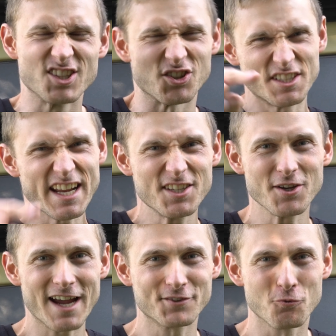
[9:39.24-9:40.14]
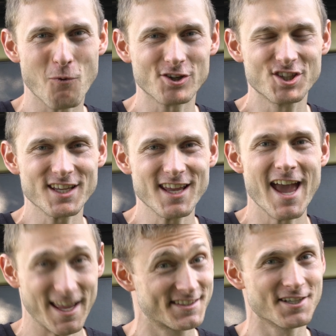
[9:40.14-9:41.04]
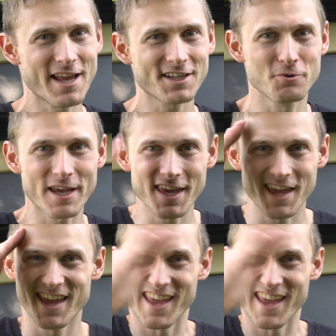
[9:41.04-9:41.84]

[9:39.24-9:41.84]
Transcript: So thank you guys for watching, and see you next week.